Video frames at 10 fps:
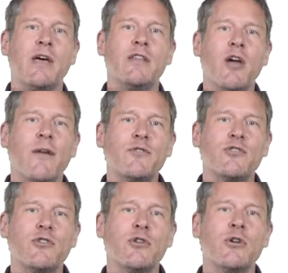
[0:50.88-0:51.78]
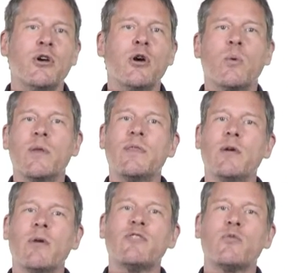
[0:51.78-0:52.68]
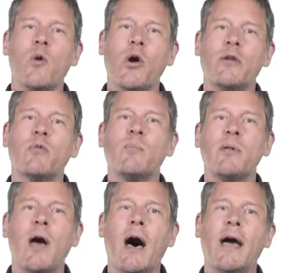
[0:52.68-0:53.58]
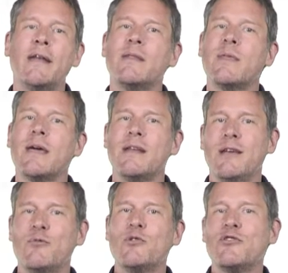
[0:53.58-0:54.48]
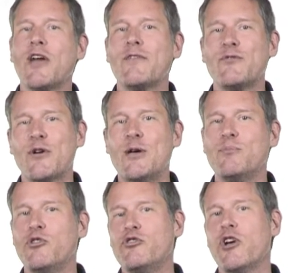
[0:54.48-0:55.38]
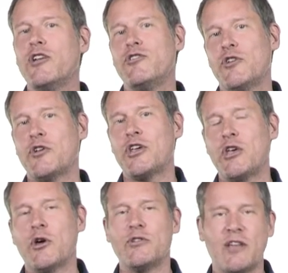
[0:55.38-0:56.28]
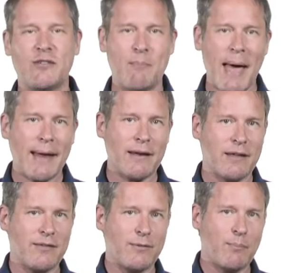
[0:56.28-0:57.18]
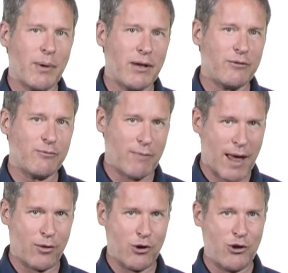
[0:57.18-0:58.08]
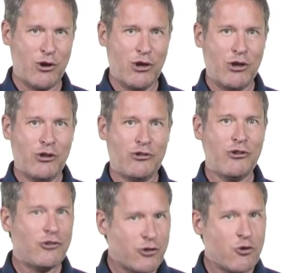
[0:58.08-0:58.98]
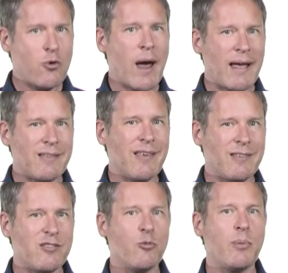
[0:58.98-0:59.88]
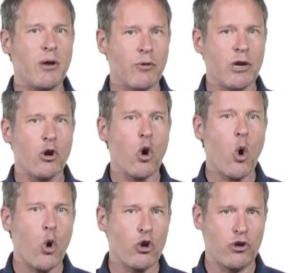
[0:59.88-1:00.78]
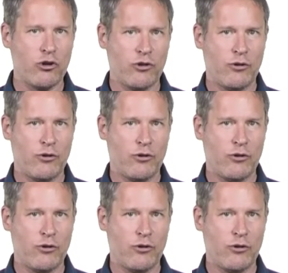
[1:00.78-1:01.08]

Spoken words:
The officer with the arrest warrant replied that it was not for him to judge Don Quixote's madness, but rather to do as his superior ordered.